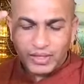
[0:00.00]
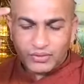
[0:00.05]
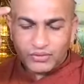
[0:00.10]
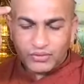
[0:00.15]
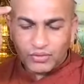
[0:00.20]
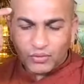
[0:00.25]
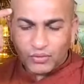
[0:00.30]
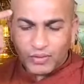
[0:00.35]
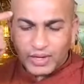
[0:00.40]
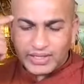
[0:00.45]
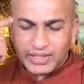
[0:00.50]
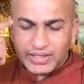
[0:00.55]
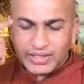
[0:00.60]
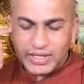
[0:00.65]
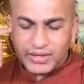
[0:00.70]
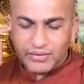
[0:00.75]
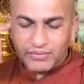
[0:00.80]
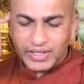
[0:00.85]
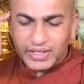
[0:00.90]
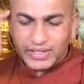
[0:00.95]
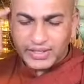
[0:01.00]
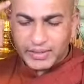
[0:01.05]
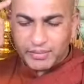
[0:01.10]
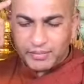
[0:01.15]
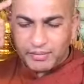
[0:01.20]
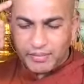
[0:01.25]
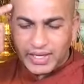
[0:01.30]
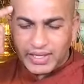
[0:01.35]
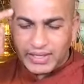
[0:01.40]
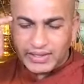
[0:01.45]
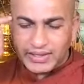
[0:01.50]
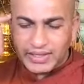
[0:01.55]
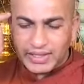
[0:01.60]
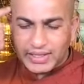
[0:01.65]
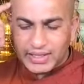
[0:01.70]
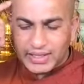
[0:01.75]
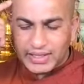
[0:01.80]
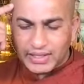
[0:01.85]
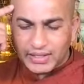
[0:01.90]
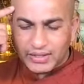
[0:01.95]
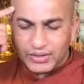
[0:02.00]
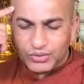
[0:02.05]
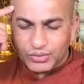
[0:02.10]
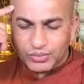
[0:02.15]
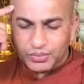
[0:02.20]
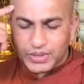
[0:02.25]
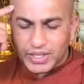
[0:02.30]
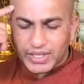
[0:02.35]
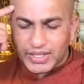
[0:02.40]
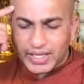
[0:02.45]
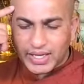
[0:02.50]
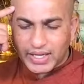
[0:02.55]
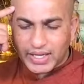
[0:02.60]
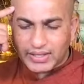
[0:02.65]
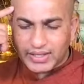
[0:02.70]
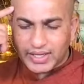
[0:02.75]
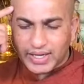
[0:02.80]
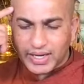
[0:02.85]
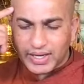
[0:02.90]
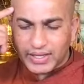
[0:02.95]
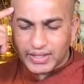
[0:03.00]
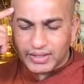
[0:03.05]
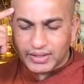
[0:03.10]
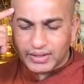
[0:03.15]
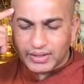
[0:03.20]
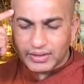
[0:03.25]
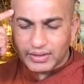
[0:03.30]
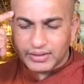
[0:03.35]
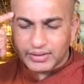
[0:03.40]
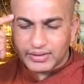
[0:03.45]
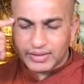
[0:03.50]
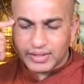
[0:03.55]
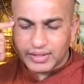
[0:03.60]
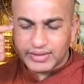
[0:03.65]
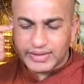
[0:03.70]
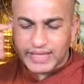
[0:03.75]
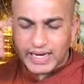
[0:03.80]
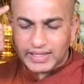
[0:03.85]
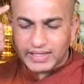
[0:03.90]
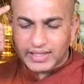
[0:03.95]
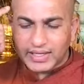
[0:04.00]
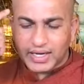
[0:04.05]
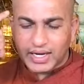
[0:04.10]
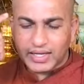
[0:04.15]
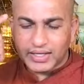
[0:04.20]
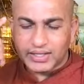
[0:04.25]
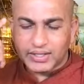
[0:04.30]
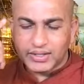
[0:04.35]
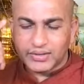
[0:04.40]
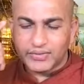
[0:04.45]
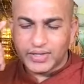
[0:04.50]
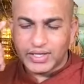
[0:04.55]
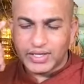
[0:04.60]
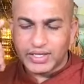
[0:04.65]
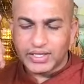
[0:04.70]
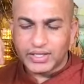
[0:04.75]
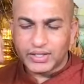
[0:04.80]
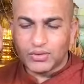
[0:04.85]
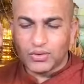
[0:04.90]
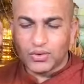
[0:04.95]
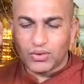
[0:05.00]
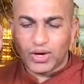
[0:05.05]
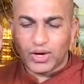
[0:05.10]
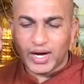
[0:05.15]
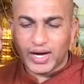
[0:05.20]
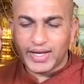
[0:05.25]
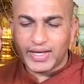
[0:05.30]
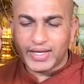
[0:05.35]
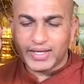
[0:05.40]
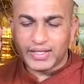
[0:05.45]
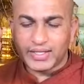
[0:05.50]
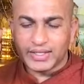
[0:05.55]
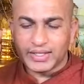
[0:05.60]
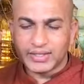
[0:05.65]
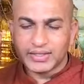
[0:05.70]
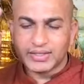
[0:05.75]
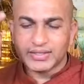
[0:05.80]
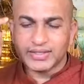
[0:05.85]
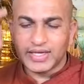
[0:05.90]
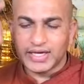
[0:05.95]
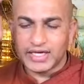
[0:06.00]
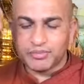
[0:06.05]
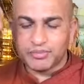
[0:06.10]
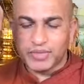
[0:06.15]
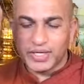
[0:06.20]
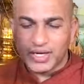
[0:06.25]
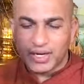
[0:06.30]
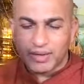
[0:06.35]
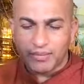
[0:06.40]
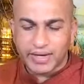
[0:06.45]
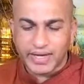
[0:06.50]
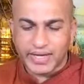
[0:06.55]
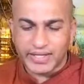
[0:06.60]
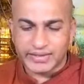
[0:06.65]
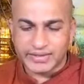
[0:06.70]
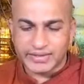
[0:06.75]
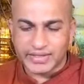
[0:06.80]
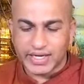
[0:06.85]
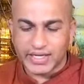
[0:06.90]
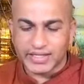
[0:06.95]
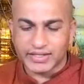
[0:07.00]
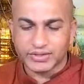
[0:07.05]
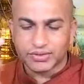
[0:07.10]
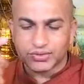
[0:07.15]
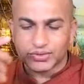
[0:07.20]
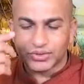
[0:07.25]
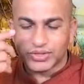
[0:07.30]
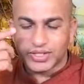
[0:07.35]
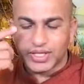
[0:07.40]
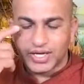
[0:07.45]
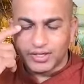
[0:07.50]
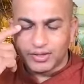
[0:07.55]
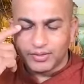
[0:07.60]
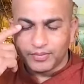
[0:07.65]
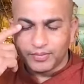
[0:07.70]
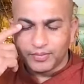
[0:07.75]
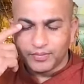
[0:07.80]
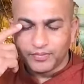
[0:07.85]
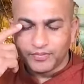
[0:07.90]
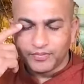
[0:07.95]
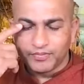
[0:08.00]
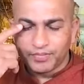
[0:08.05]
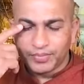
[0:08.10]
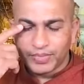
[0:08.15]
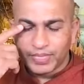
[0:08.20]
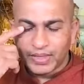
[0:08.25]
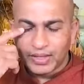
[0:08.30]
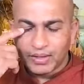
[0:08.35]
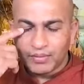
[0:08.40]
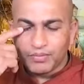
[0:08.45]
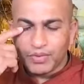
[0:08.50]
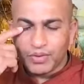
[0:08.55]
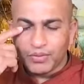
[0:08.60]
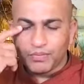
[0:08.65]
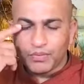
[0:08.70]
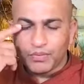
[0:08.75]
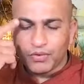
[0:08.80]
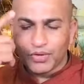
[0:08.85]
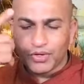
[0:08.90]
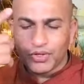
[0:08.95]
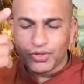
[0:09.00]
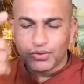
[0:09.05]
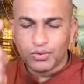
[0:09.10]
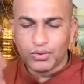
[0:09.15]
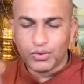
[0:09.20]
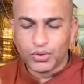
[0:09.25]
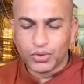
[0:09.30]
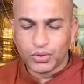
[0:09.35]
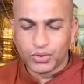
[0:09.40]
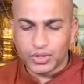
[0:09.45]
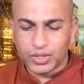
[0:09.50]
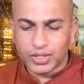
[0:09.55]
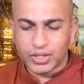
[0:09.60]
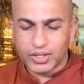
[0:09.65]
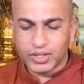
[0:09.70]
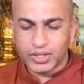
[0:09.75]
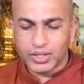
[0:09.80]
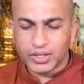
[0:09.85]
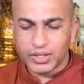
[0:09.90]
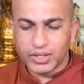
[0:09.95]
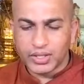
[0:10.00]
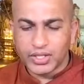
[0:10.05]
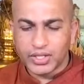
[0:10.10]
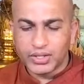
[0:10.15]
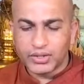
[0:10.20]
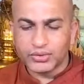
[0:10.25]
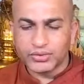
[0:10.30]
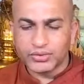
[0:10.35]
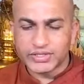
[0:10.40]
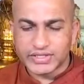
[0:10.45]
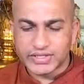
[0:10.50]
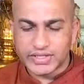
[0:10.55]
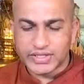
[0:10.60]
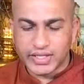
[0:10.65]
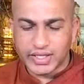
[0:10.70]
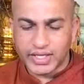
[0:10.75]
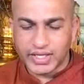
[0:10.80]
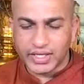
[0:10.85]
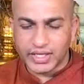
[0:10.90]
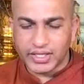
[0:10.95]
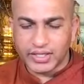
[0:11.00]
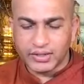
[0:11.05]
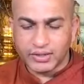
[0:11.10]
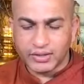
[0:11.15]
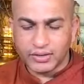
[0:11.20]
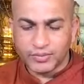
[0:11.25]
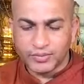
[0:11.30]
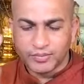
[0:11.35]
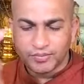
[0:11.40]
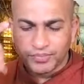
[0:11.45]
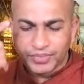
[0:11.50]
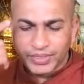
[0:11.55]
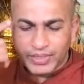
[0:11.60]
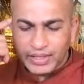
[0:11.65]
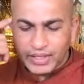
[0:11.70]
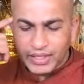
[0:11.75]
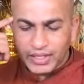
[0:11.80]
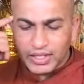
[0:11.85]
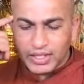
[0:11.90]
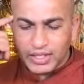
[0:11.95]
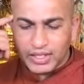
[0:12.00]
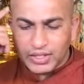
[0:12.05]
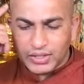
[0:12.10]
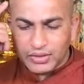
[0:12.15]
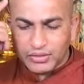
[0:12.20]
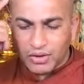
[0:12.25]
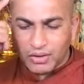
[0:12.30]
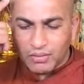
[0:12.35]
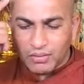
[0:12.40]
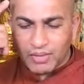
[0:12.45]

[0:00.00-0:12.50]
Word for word: so whatever the mentally you project and that current when it go higher, that become anxiety. So then before you look into screen, in your